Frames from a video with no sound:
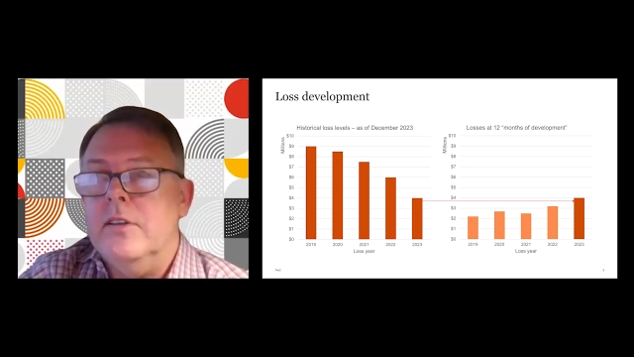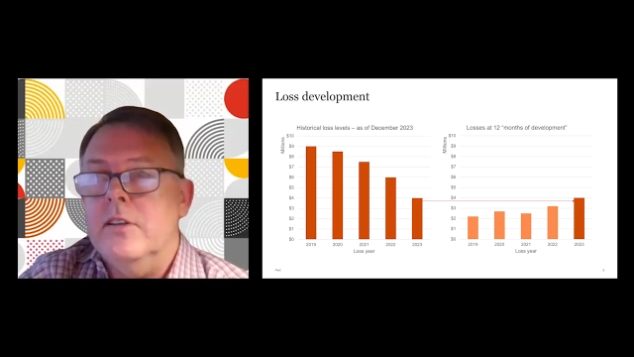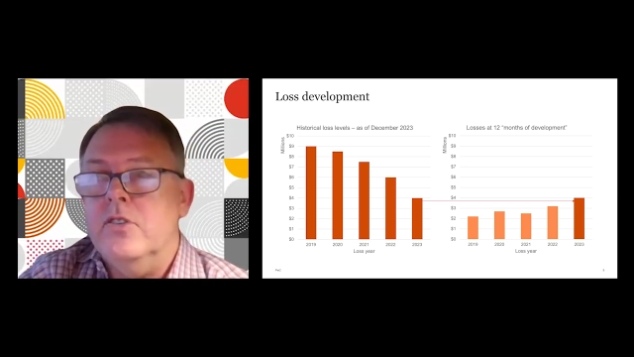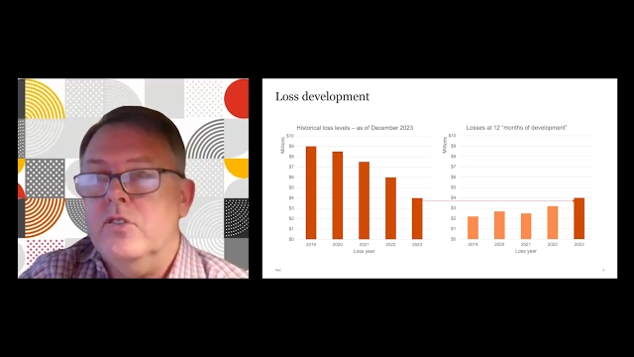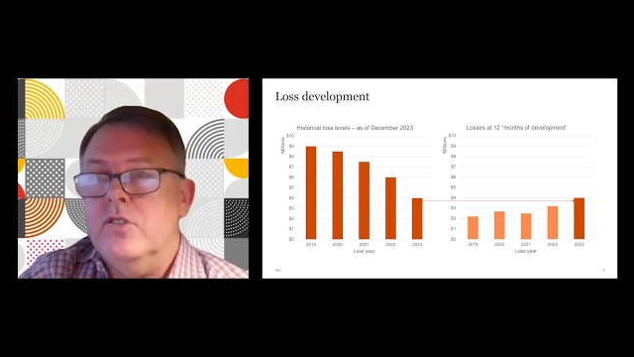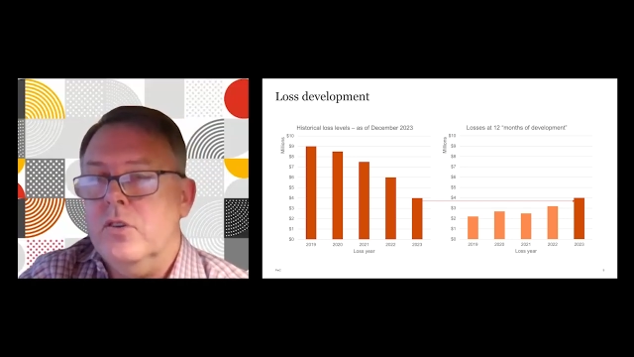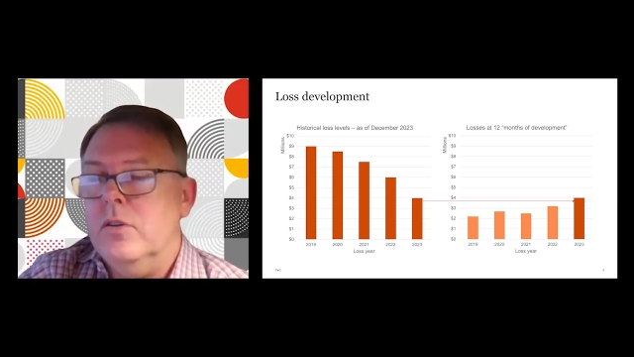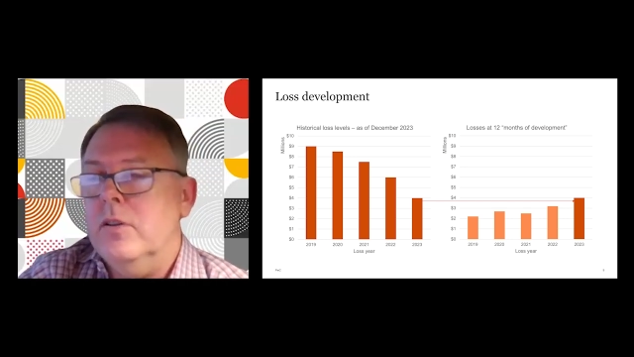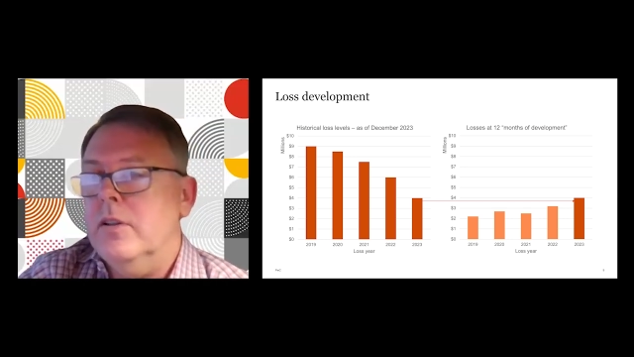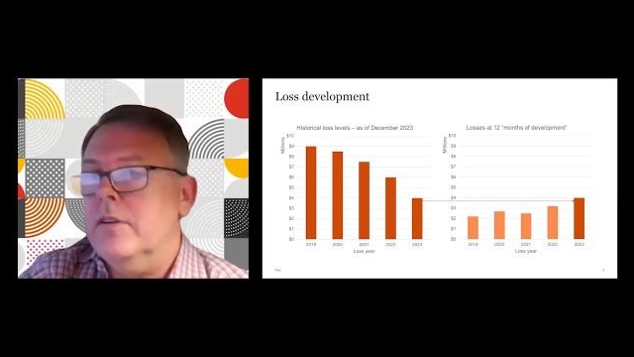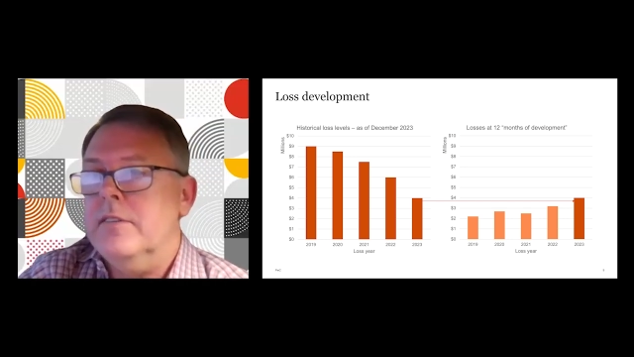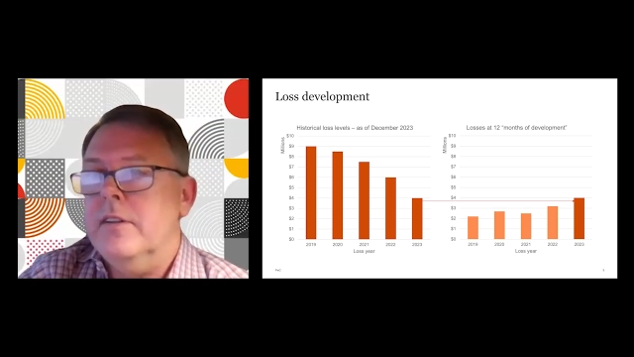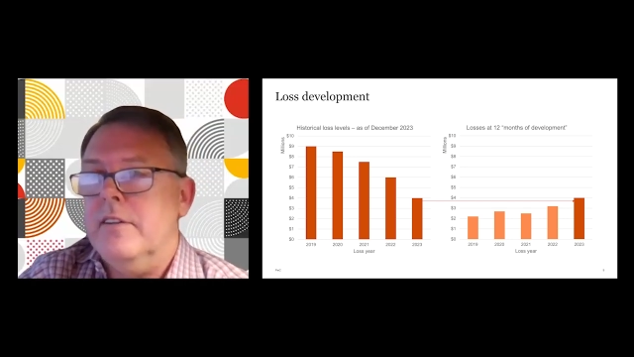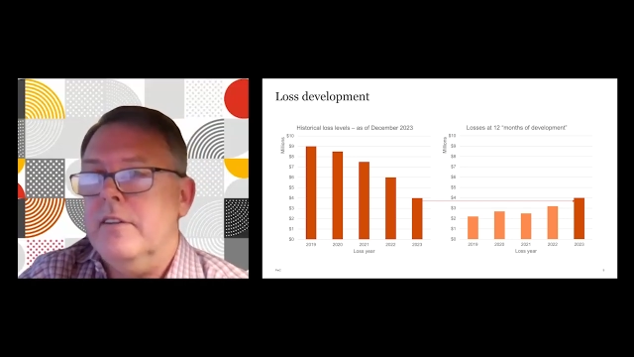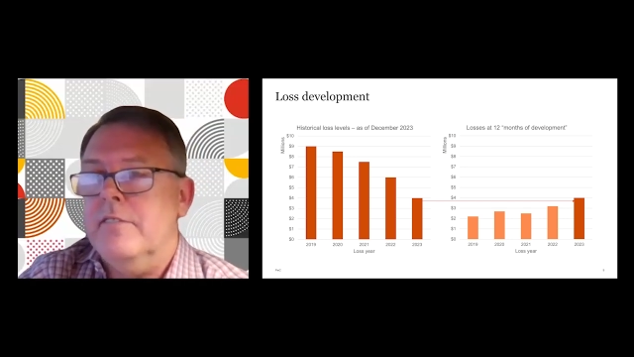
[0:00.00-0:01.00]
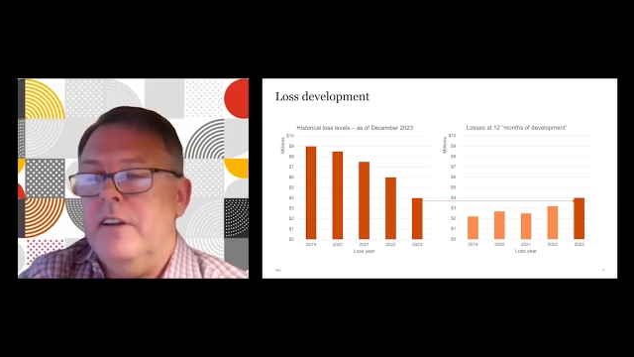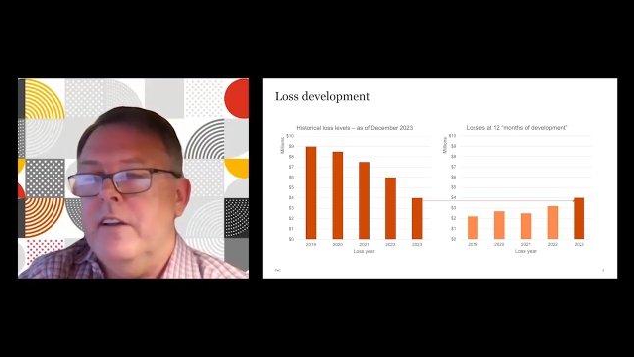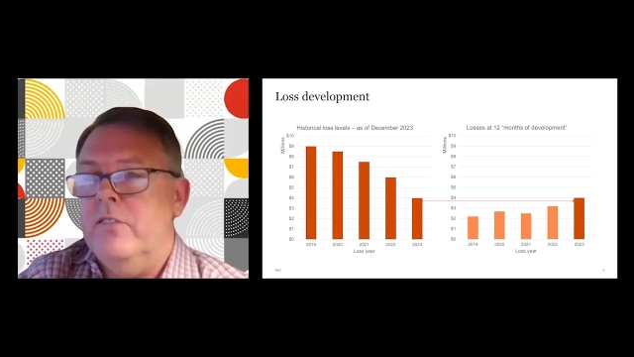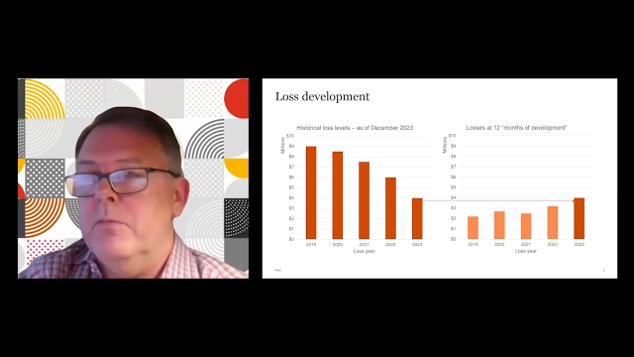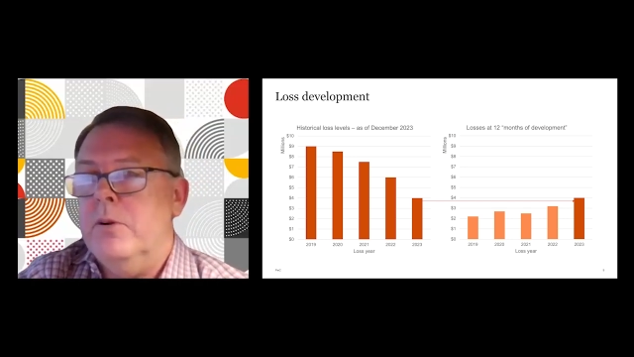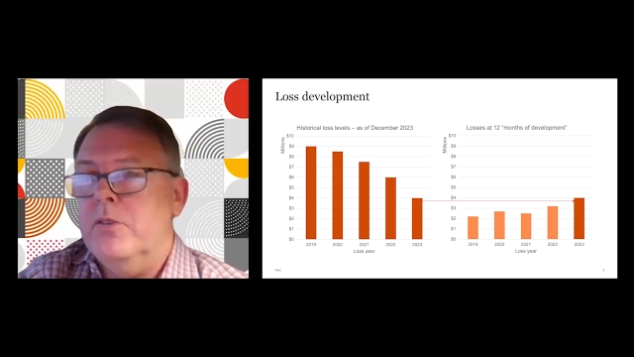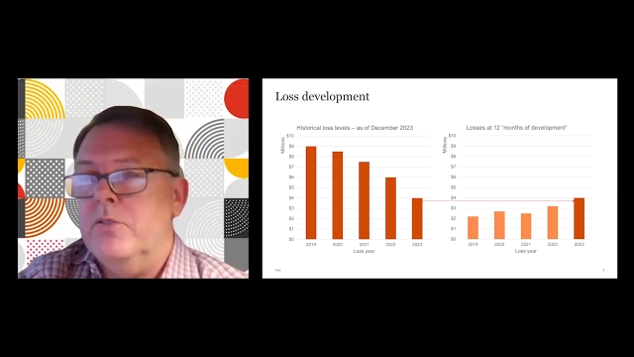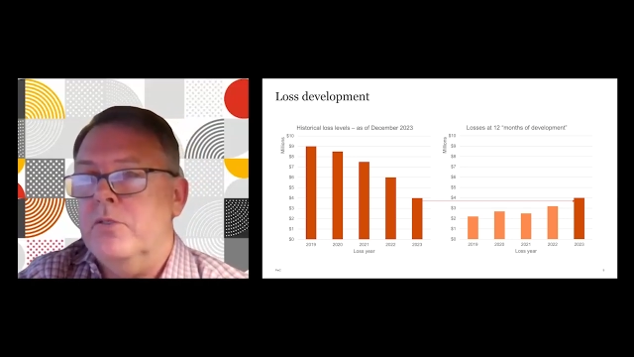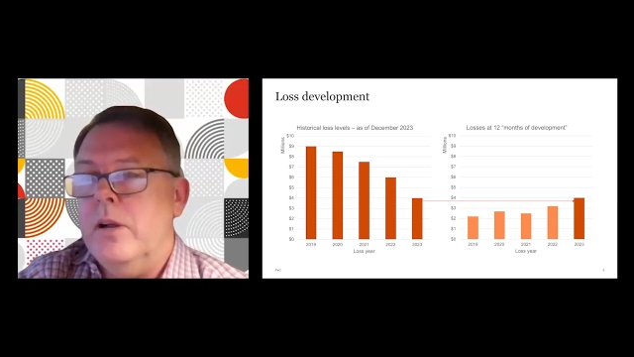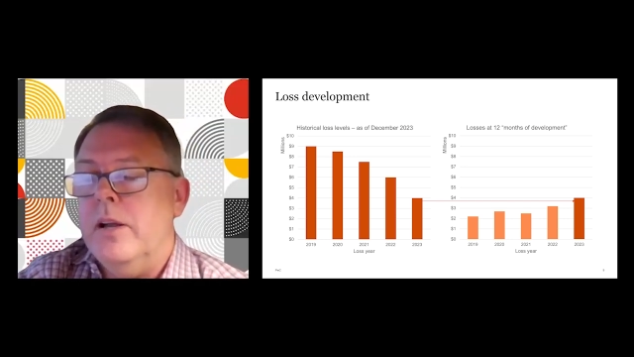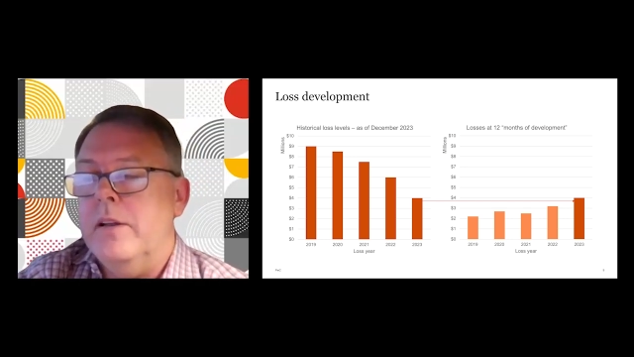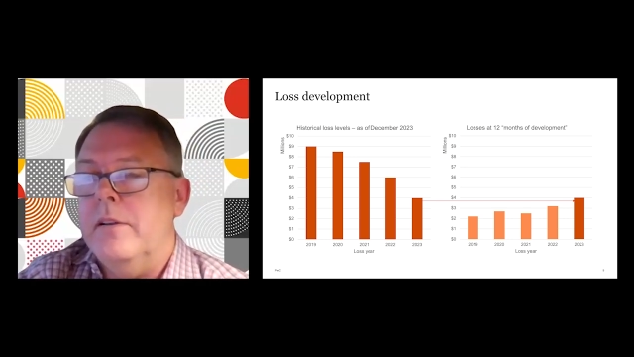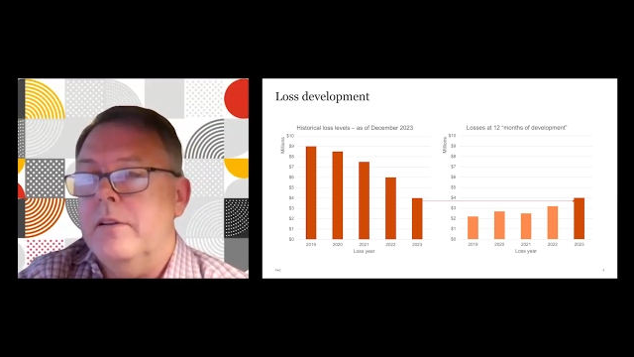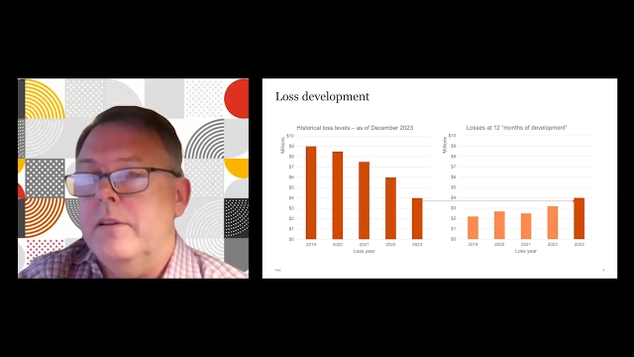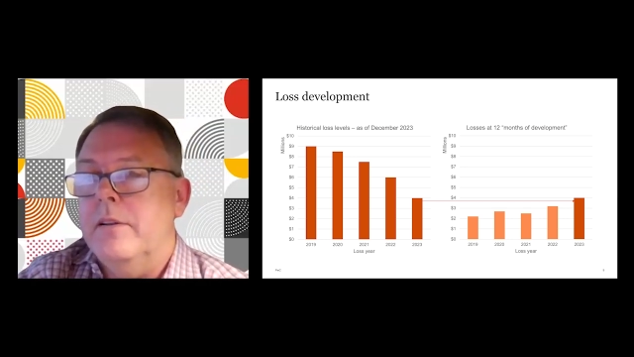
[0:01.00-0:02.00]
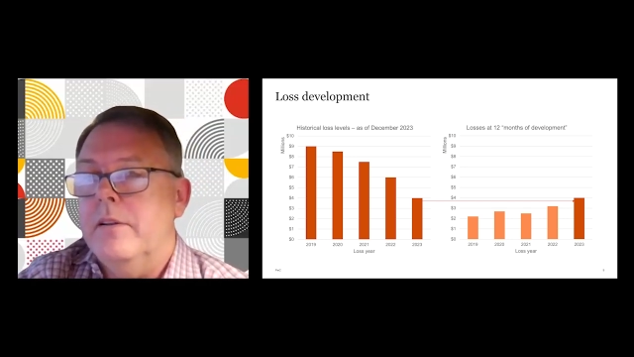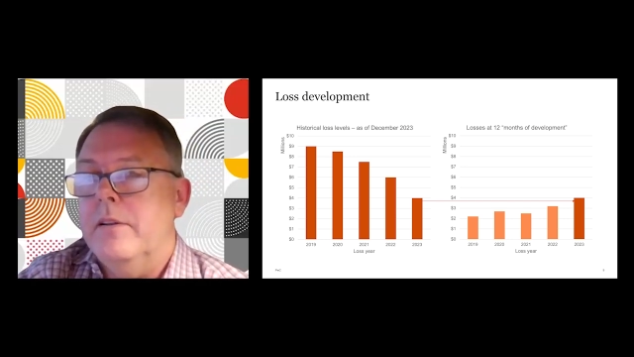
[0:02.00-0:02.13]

it sure looks like a favorable trend.